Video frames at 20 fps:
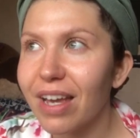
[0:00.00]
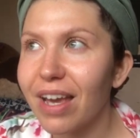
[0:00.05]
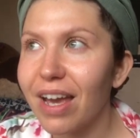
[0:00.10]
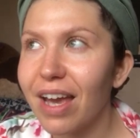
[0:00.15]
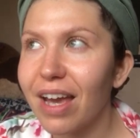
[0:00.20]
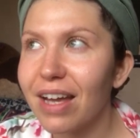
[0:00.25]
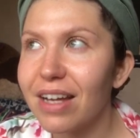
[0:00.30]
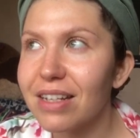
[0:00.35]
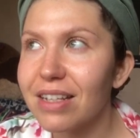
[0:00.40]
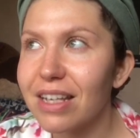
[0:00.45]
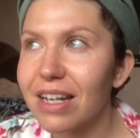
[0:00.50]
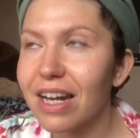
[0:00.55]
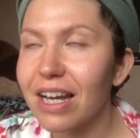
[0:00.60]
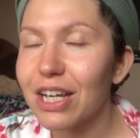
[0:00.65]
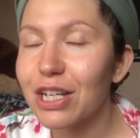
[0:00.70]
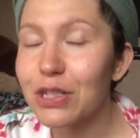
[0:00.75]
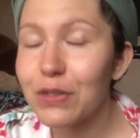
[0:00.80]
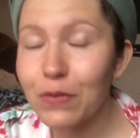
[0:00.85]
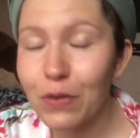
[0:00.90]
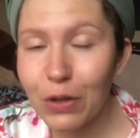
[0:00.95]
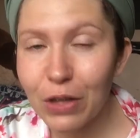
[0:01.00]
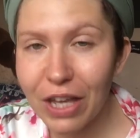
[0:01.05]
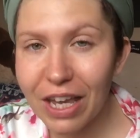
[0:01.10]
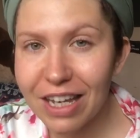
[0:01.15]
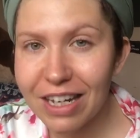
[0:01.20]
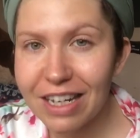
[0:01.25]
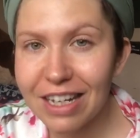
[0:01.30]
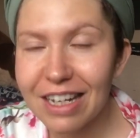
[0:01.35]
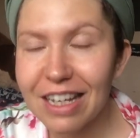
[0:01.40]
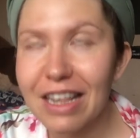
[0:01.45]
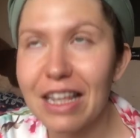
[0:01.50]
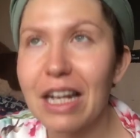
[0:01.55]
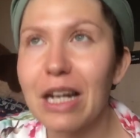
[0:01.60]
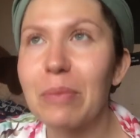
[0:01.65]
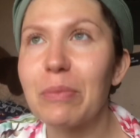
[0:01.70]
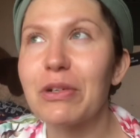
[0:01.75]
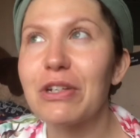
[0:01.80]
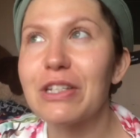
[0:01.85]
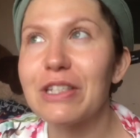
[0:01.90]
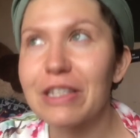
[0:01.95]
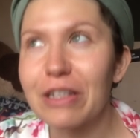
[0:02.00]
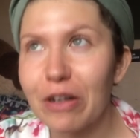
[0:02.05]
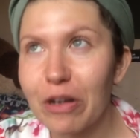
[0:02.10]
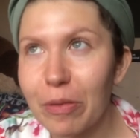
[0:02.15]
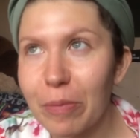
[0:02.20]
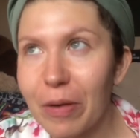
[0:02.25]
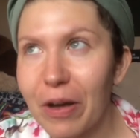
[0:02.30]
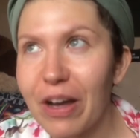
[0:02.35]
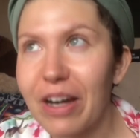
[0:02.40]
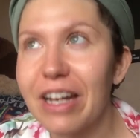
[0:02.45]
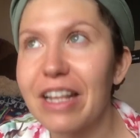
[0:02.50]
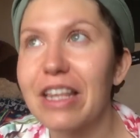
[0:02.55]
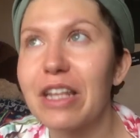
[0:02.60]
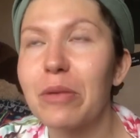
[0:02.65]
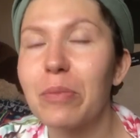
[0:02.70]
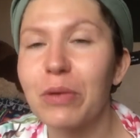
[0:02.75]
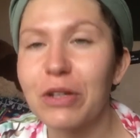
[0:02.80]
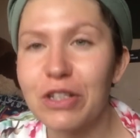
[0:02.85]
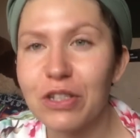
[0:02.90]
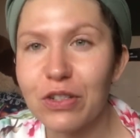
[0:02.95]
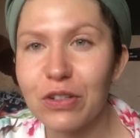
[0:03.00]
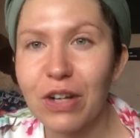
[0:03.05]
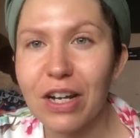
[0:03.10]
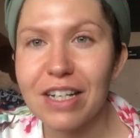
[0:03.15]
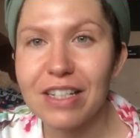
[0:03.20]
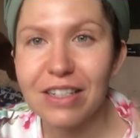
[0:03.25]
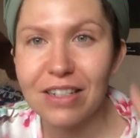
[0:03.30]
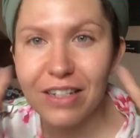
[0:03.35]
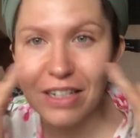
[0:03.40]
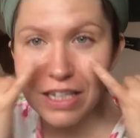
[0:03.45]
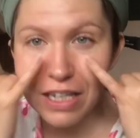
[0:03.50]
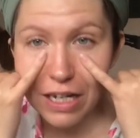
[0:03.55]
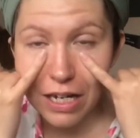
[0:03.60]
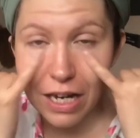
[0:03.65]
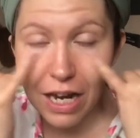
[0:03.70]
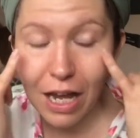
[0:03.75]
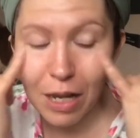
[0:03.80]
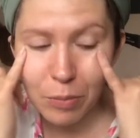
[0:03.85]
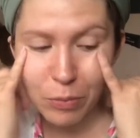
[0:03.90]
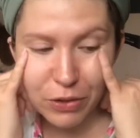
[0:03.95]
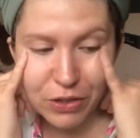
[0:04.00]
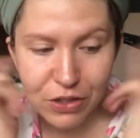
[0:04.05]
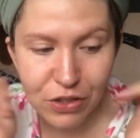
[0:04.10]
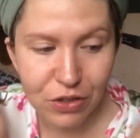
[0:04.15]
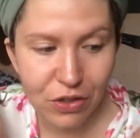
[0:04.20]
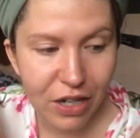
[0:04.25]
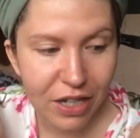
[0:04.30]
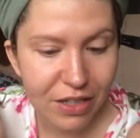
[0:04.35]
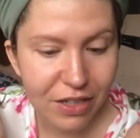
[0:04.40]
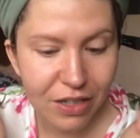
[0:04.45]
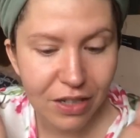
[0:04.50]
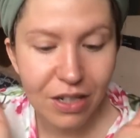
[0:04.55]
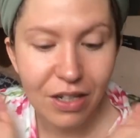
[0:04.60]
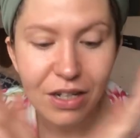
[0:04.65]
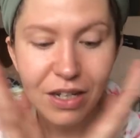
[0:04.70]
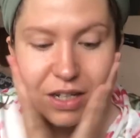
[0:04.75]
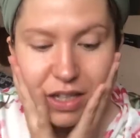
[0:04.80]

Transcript: and then I exfoliated, and then I put a serum on, and then a moisturizer, and then an eye moisturizer.